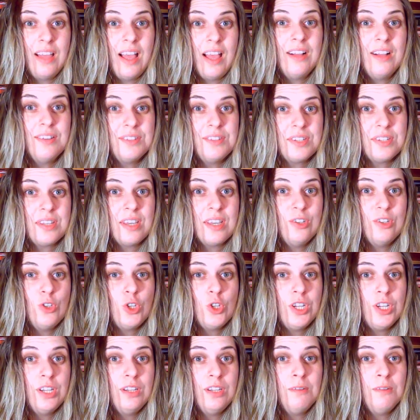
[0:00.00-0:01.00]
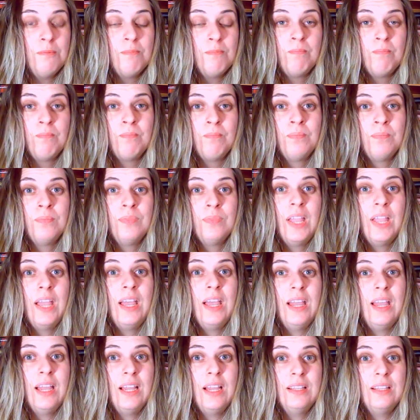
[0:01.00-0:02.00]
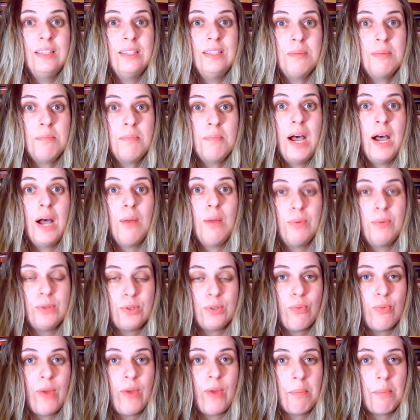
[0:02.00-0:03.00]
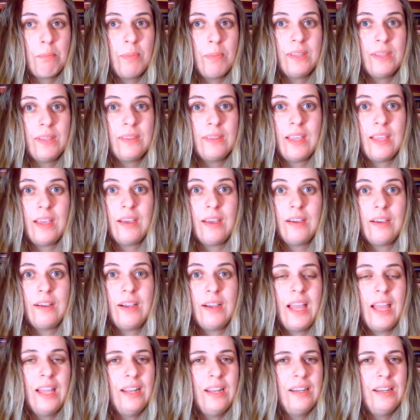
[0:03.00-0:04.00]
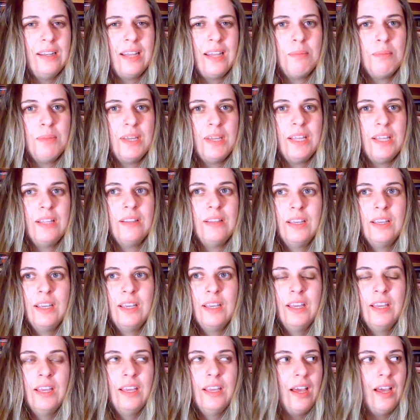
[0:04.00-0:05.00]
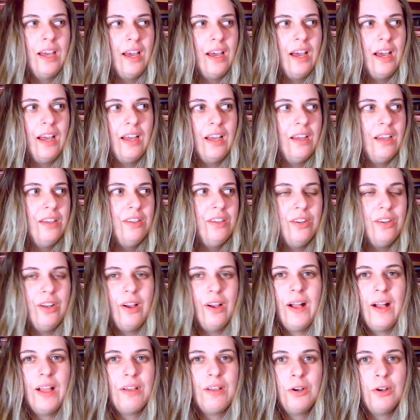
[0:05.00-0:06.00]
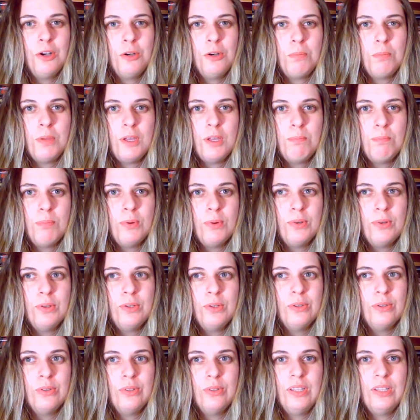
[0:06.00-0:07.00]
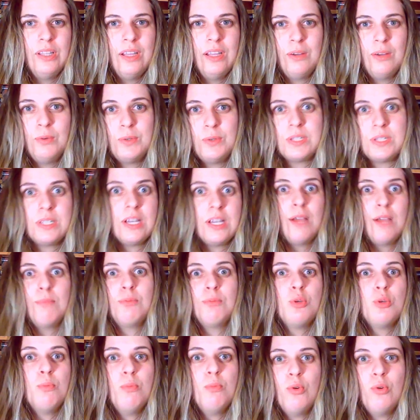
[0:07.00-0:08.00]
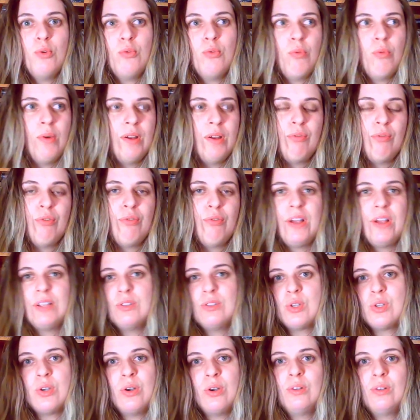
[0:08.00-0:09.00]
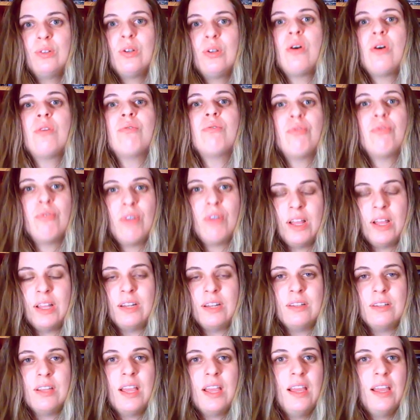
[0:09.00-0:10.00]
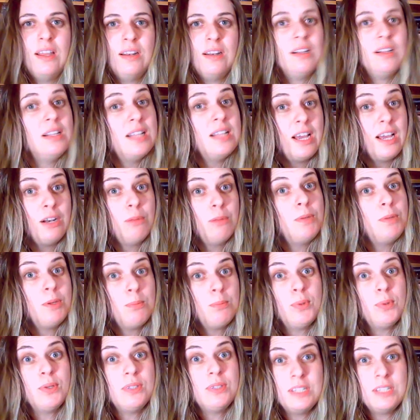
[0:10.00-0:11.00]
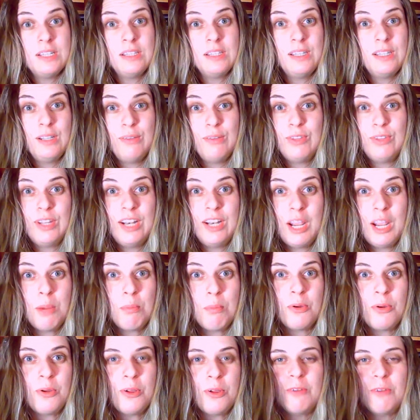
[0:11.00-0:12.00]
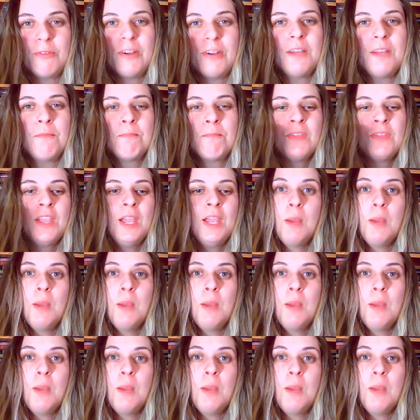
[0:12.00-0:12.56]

Hell's Kitchen, and the mob was rampant there. And I mean, I heard people that it was time to move when friend turned on friend, and a lot of people did leave the neighborhood, right?